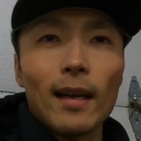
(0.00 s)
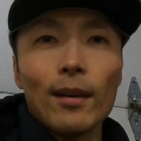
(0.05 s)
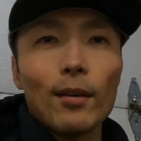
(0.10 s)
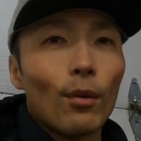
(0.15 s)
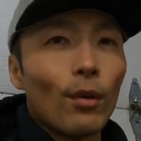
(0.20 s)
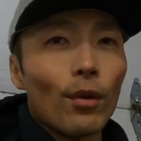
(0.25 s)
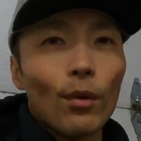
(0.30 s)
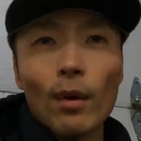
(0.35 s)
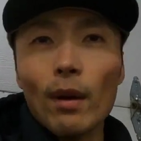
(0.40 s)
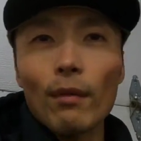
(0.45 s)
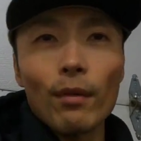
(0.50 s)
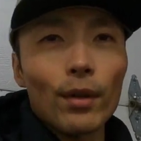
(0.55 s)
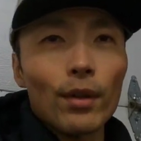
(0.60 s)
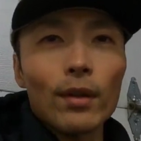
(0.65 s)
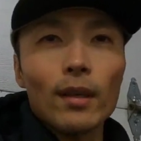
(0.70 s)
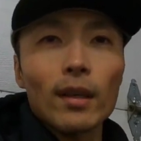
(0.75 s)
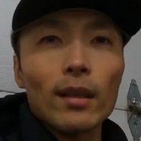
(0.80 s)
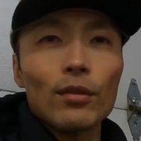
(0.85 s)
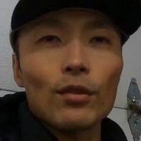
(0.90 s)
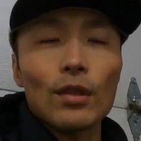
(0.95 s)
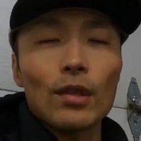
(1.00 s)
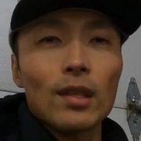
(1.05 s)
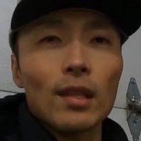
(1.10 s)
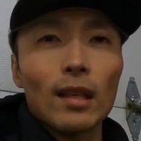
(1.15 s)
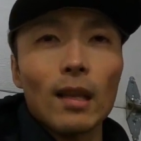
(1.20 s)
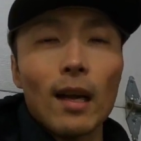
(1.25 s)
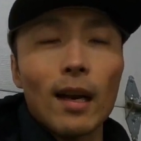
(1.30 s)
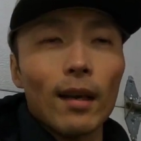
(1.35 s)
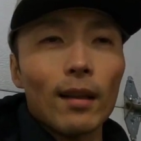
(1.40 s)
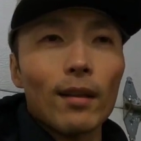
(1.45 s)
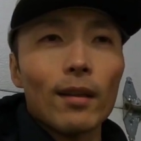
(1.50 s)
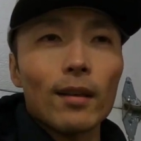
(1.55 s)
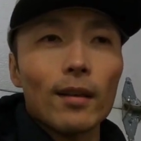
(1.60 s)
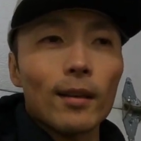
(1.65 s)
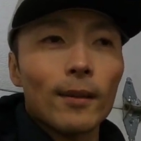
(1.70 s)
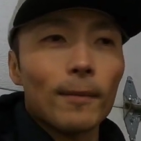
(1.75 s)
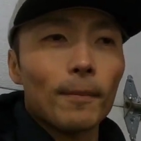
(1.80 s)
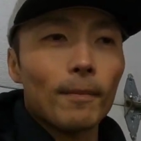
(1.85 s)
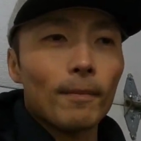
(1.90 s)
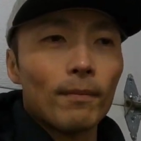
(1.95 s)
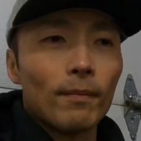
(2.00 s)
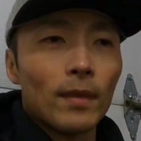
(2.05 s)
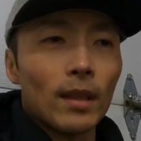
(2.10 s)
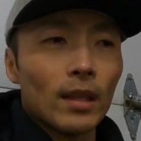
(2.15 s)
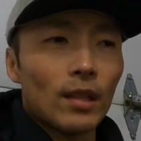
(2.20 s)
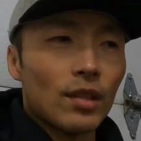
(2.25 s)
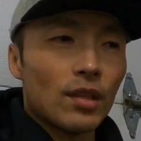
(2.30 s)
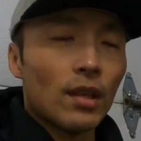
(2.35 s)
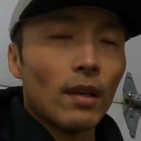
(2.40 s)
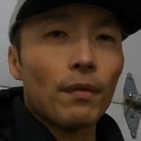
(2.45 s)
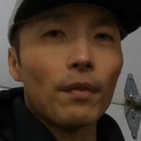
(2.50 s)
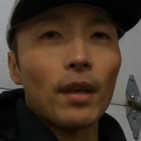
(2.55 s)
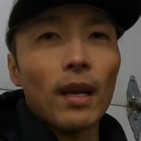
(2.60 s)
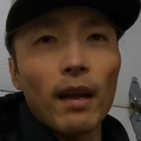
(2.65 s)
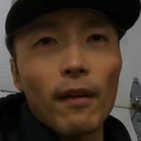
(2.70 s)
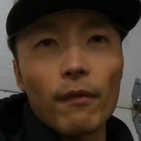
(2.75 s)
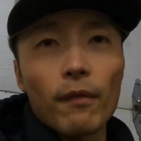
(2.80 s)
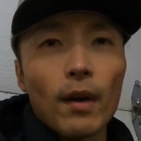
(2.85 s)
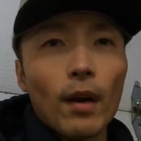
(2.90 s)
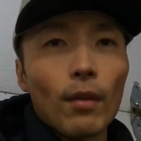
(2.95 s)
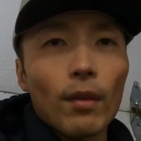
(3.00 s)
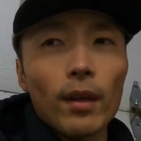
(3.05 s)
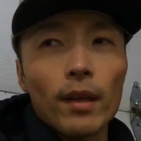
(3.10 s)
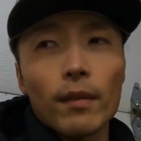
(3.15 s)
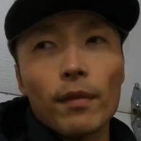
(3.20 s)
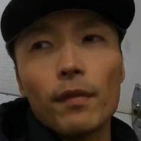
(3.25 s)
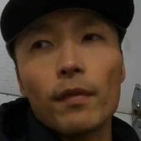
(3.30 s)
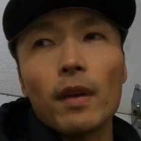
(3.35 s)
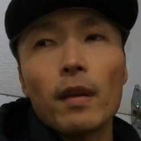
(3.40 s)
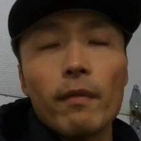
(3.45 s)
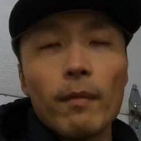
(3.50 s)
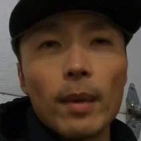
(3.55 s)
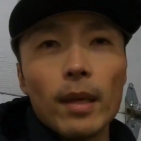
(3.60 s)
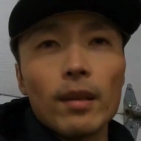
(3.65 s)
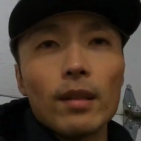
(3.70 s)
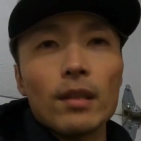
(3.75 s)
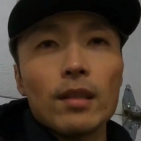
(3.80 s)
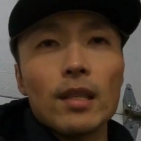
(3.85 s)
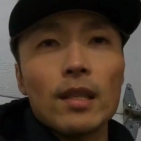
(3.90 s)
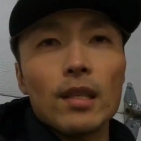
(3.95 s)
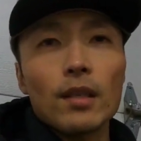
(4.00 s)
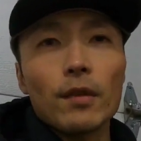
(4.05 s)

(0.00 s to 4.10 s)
I don't know everything. It's just a lot of the stuff that I've found that have made things